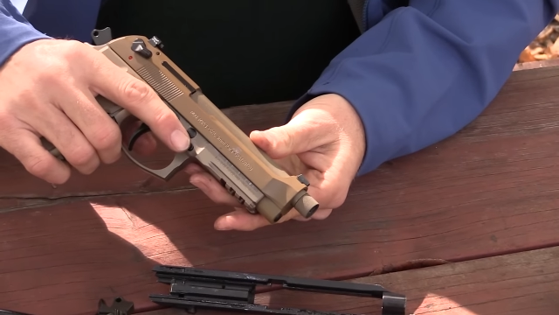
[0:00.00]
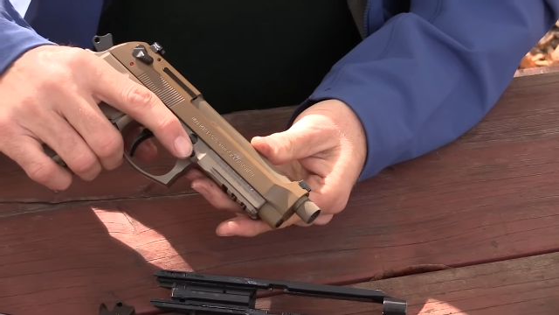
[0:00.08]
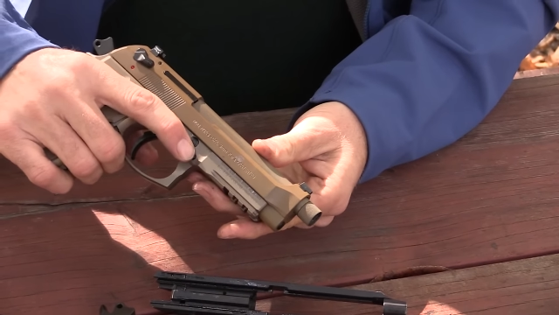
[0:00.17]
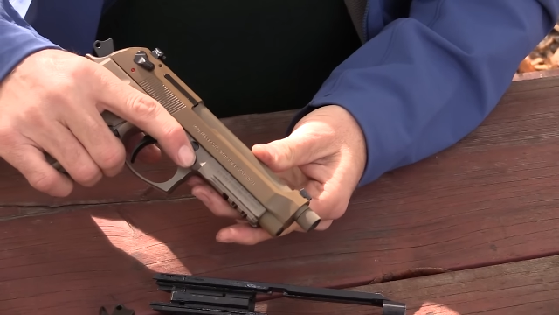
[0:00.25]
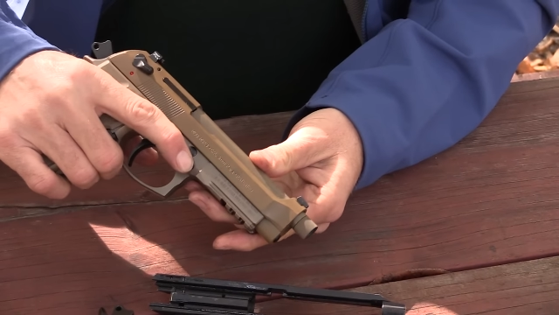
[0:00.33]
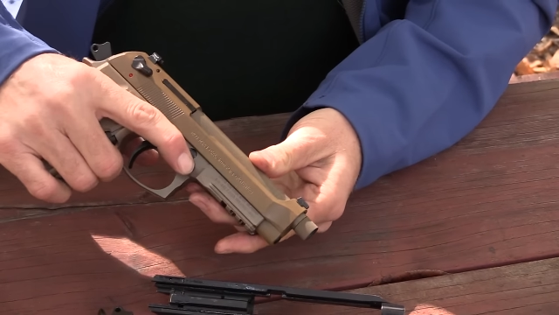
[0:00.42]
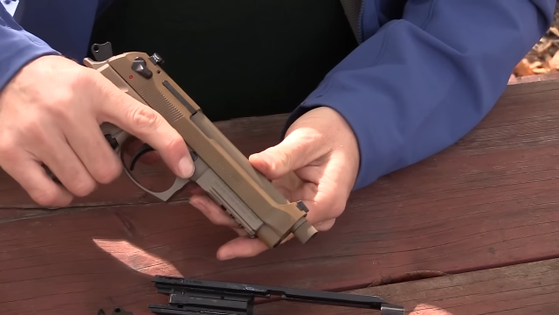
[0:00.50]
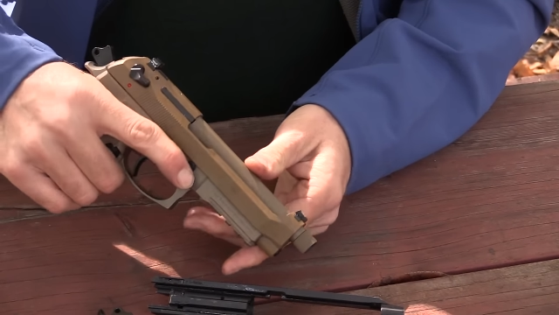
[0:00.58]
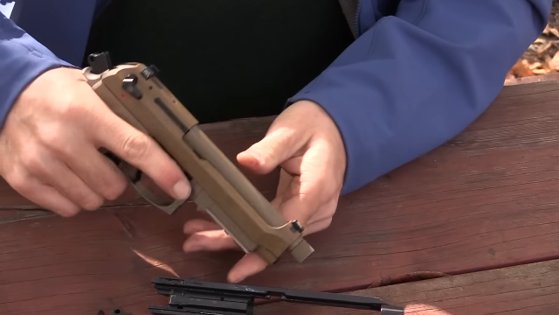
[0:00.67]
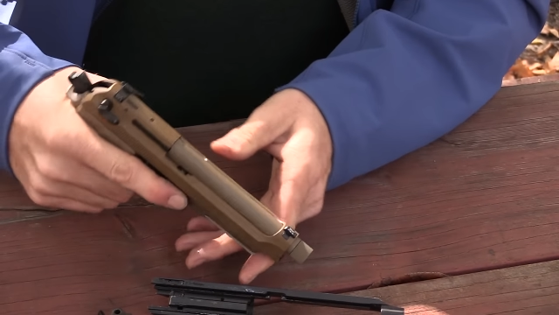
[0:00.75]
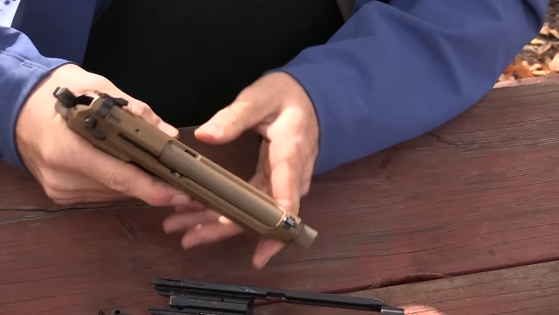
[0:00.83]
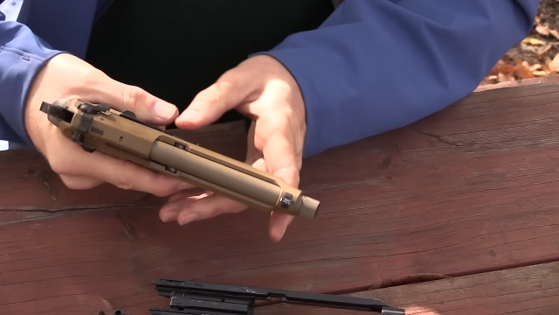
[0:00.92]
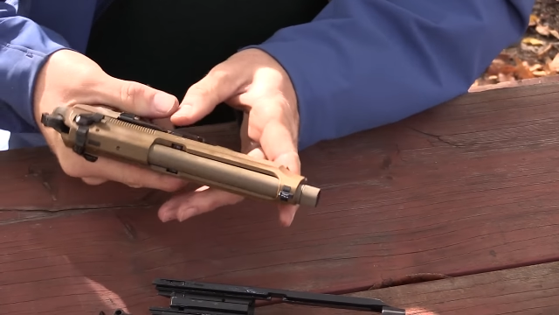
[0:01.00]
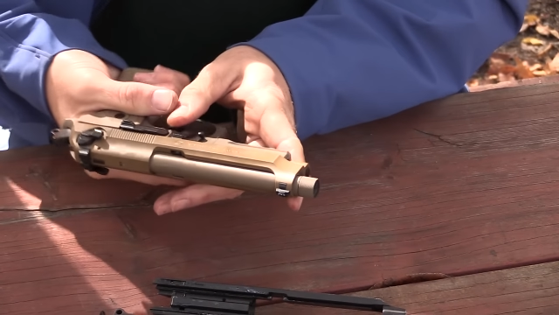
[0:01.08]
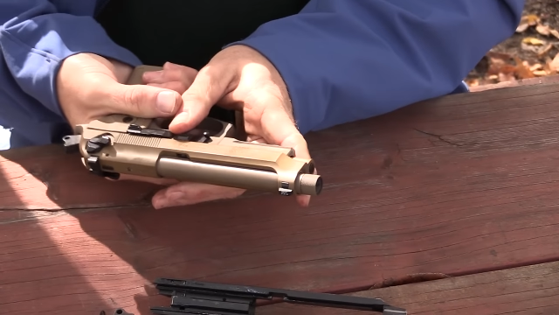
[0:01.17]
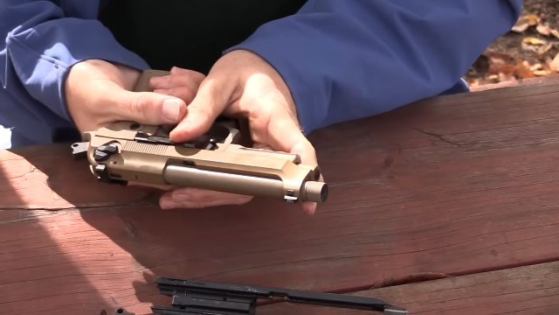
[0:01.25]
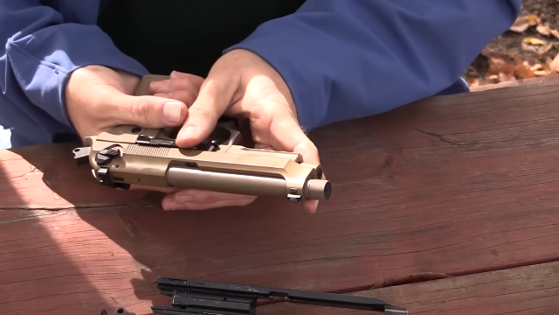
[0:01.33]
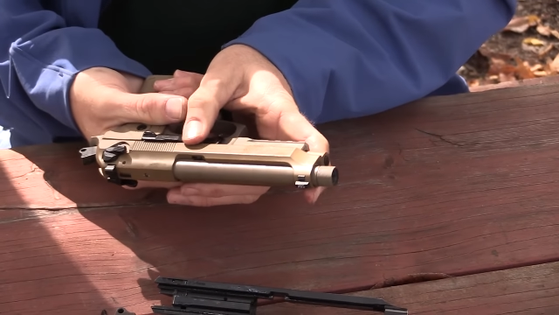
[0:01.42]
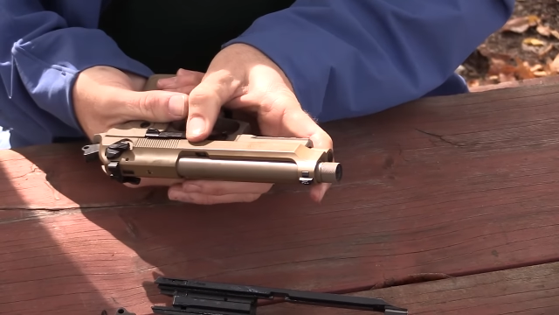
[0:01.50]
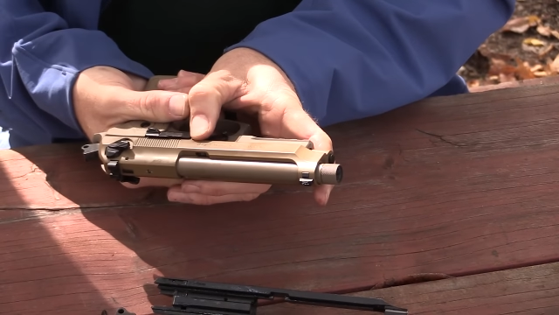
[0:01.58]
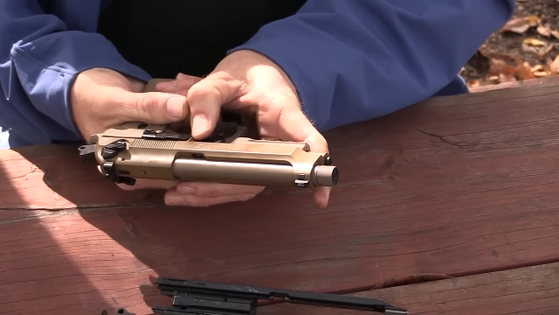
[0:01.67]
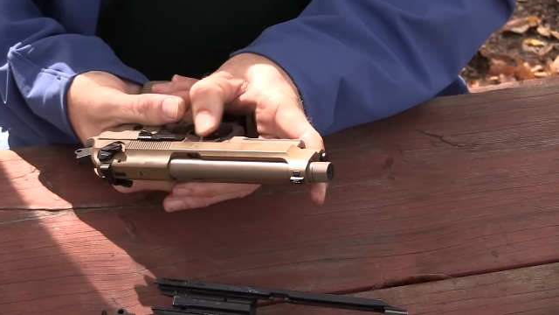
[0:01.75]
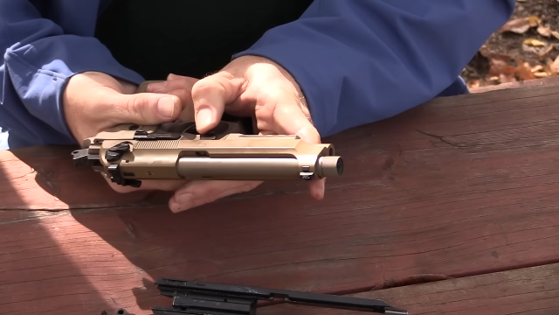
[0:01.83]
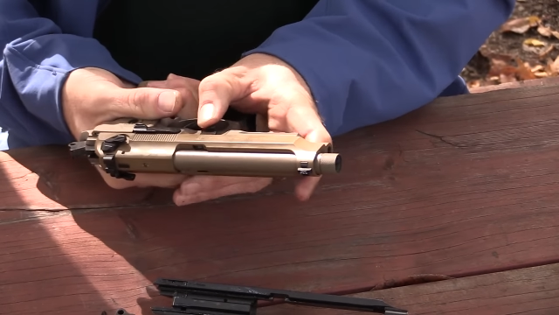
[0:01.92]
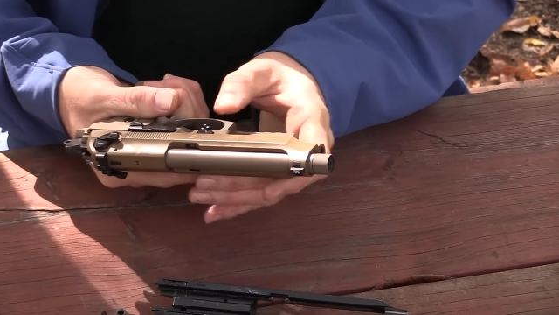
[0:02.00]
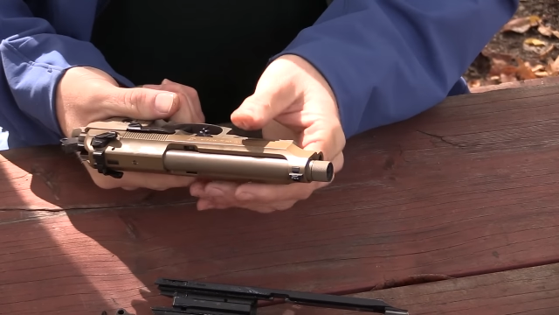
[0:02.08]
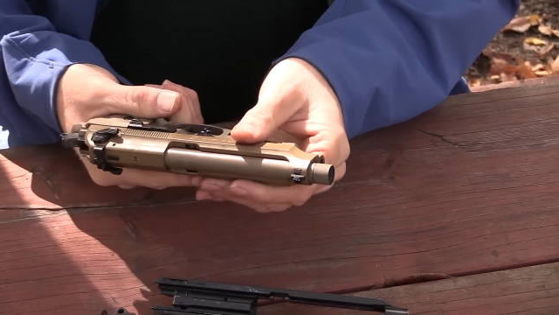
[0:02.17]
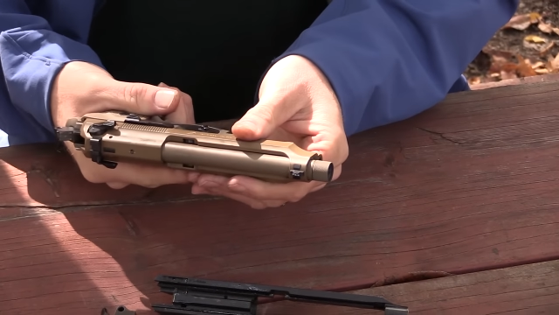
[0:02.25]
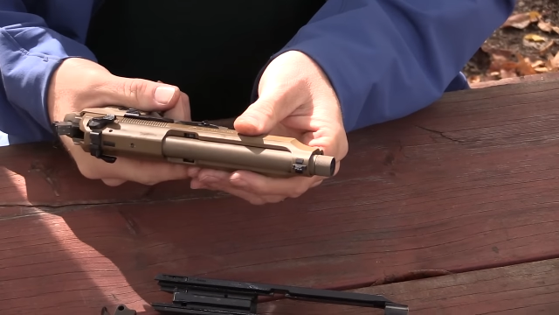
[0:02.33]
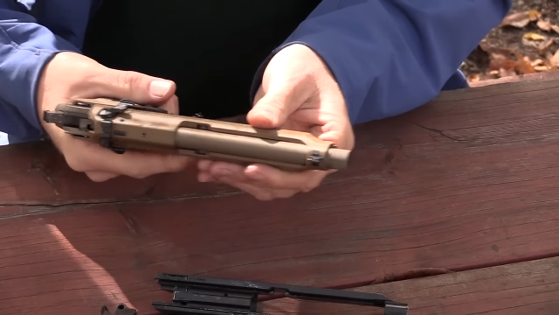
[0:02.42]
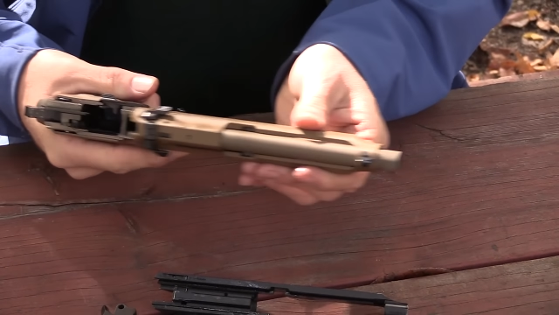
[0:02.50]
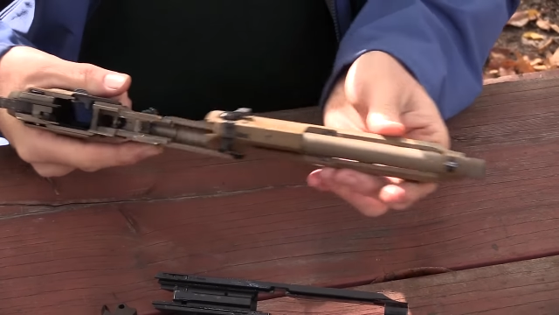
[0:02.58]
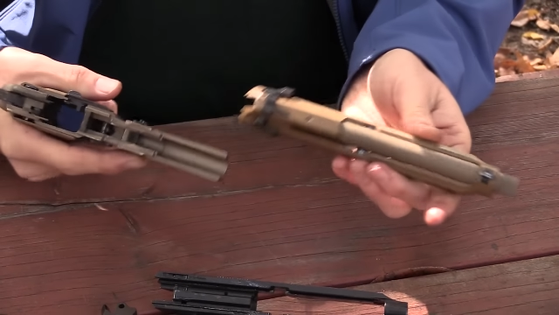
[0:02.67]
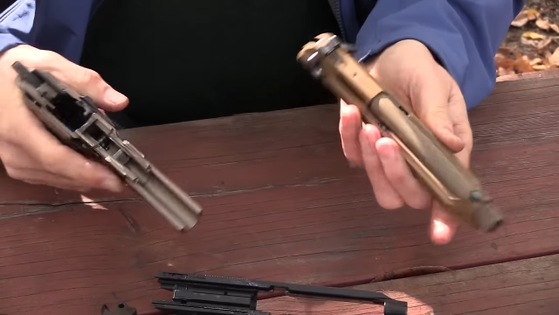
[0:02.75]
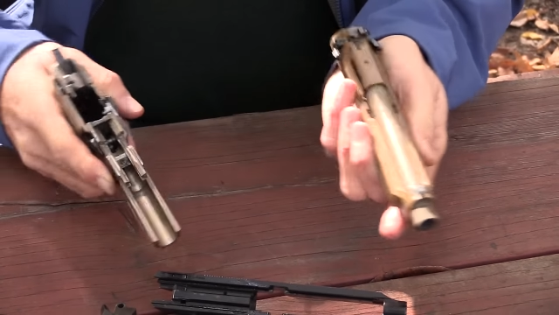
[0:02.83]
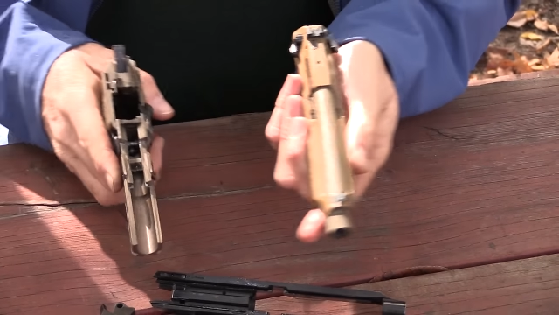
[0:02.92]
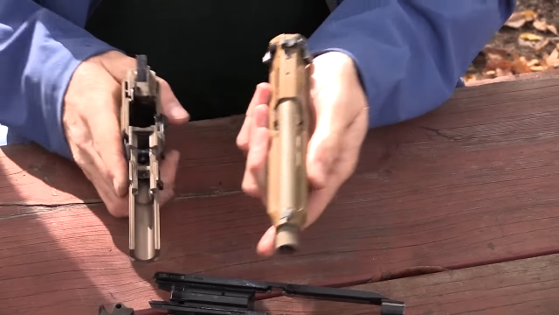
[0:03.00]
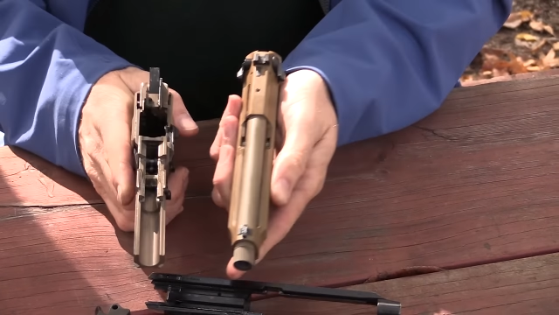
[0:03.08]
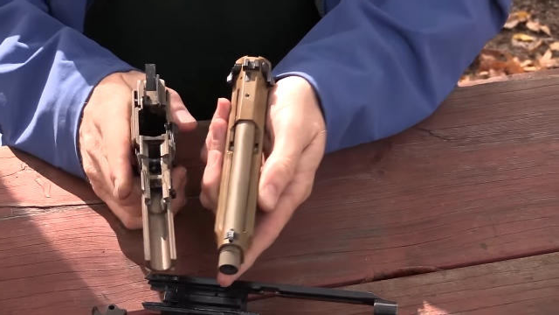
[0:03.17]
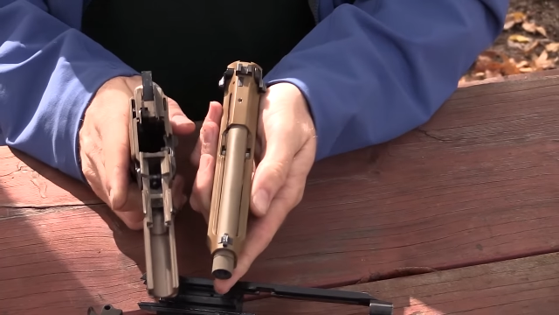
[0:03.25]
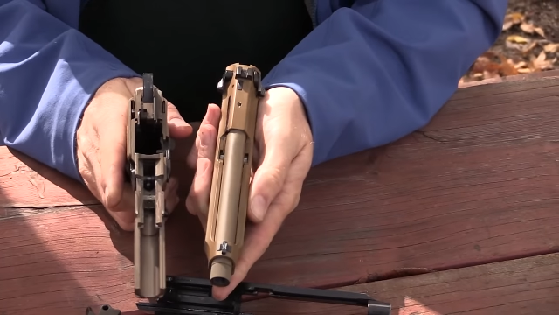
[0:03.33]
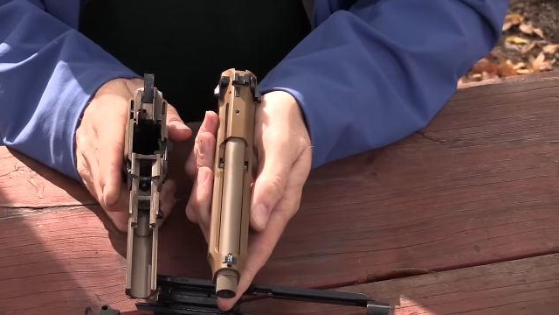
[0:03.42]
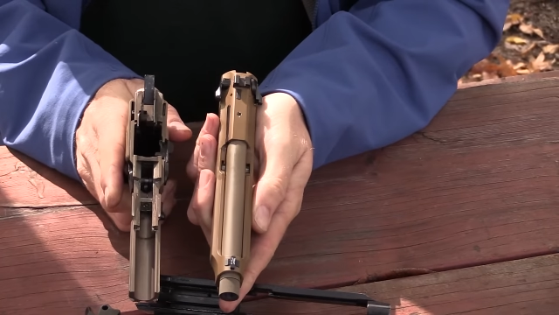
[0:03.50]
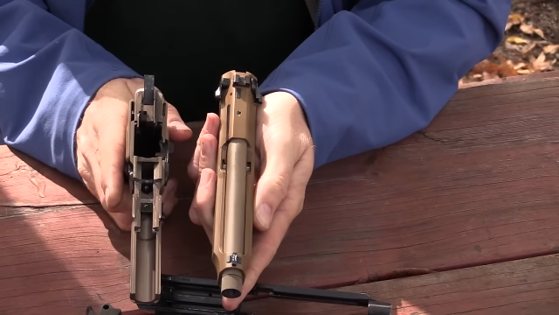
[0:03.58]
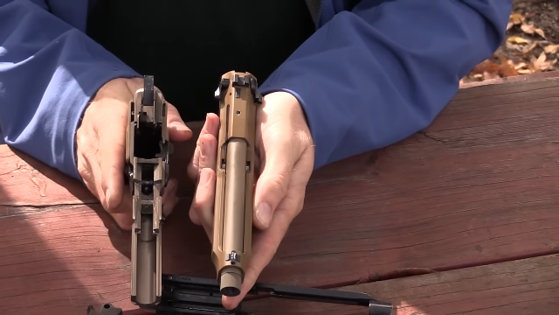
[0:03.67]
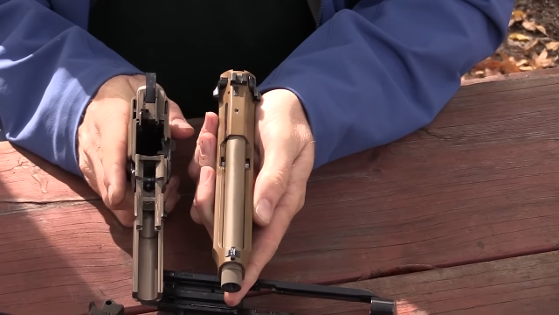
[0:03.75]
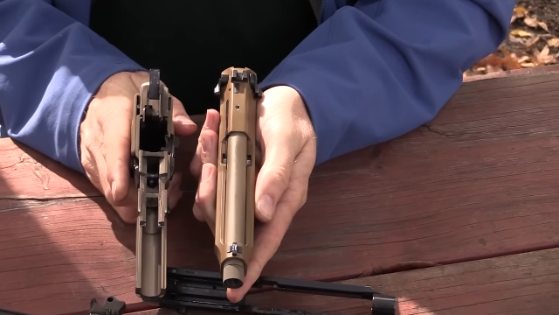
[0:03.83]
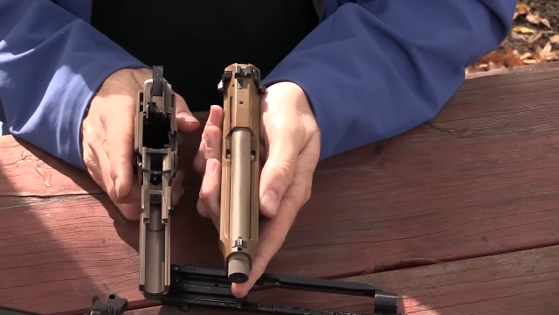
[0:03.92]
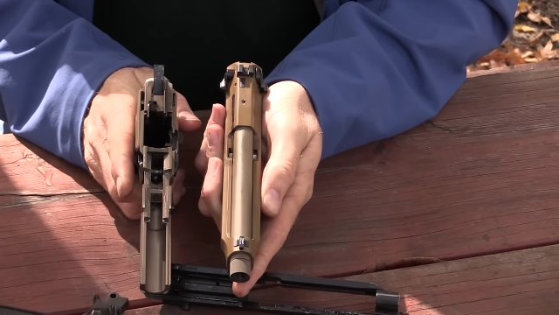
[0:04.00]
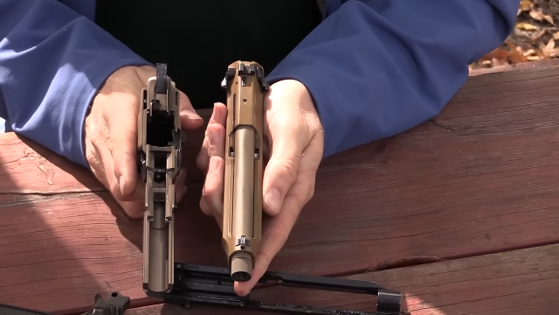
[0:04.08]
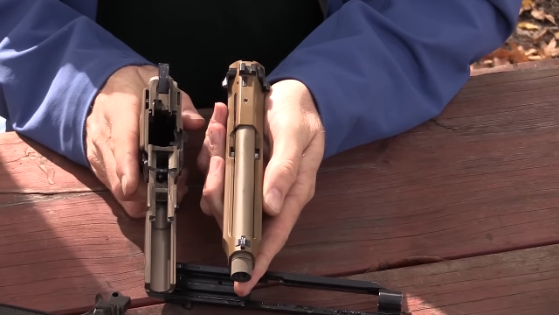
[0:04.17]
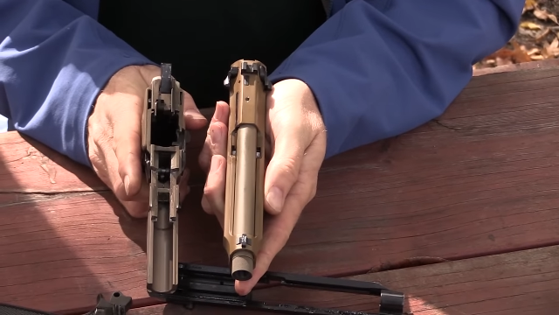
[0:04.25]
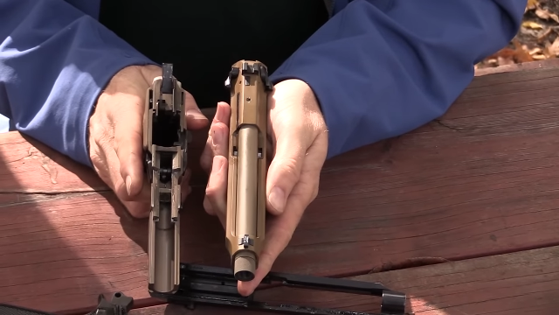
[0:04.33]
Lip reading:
No face is visible, so there are no lips to read.